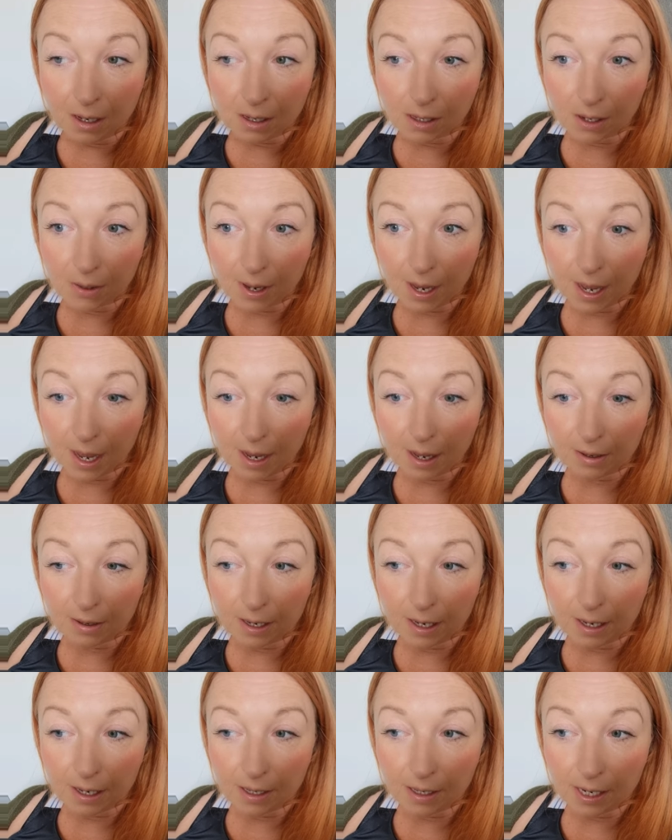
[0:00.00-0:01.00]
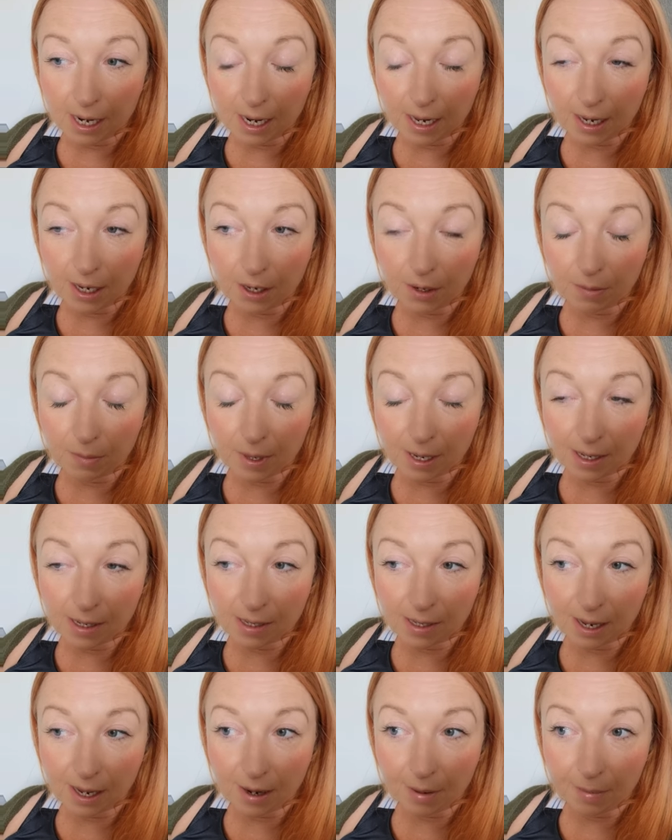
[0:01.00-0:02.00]
So yeah, it's taken me
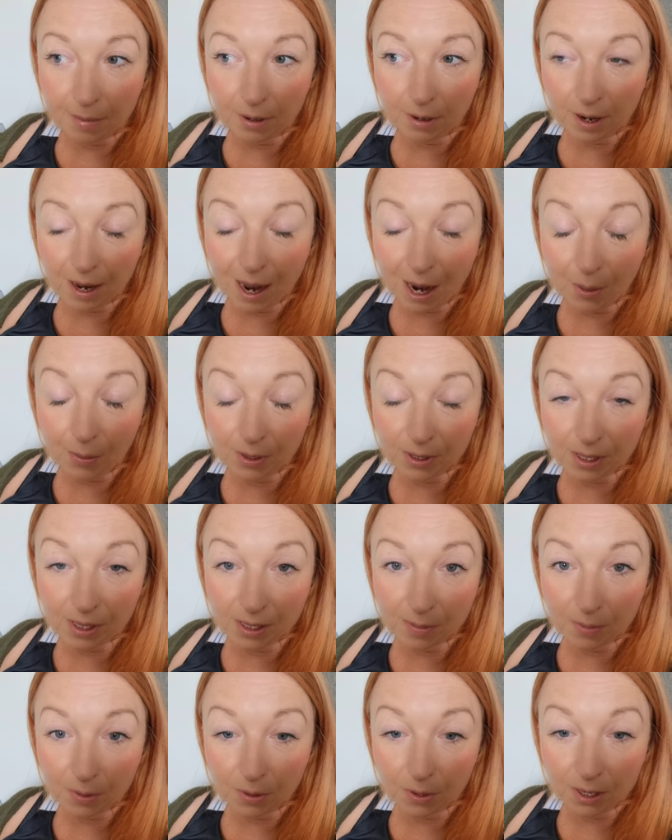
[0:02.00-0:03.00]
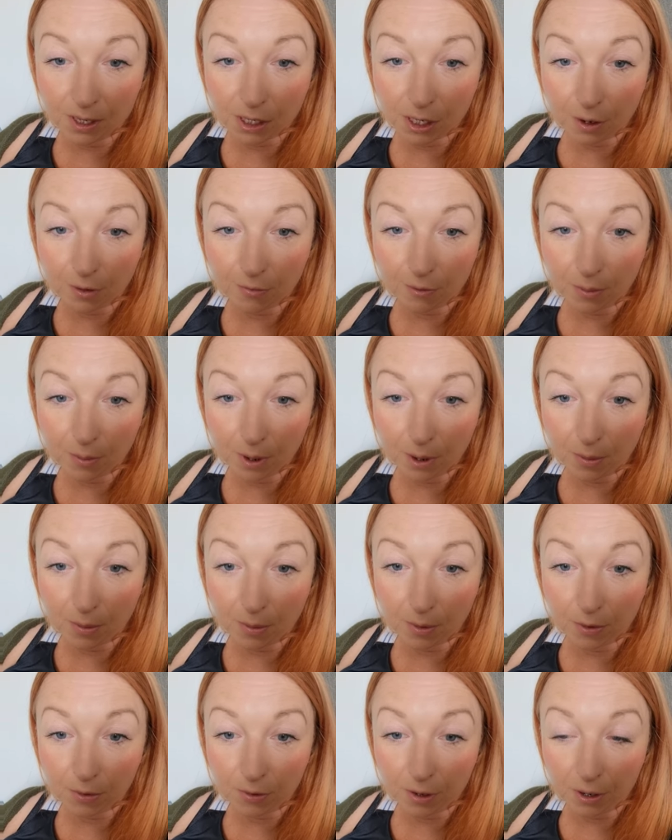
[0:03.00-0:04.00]
and Sam hours this morning to go through our
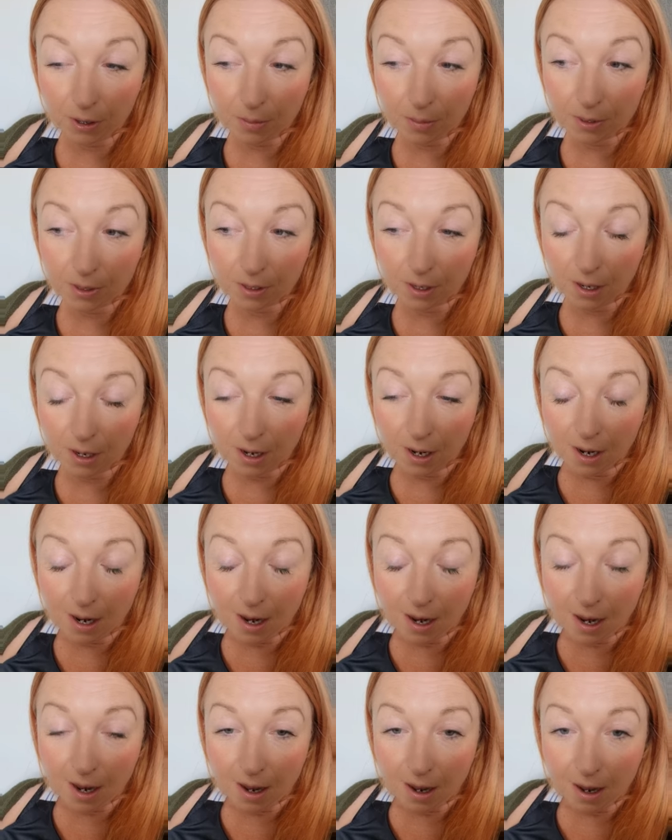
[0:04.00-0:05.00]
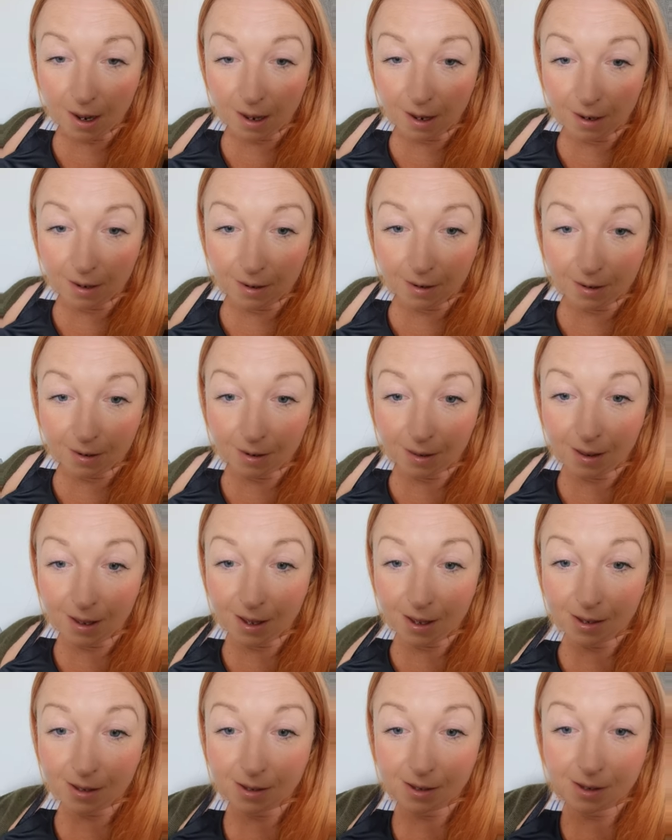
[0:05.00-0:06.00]
wardrobes, and
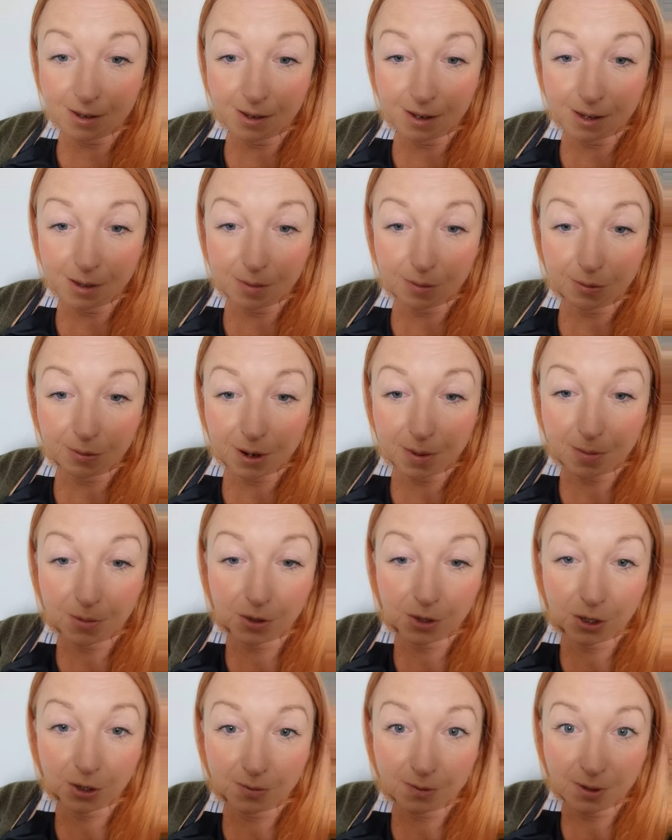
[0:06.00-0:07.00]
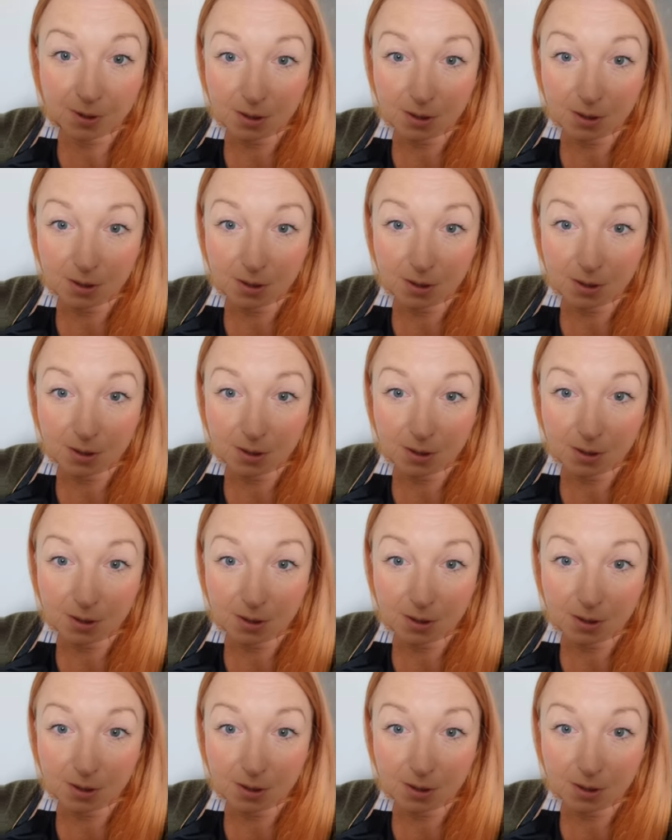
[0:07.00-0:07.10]
this is pretty much the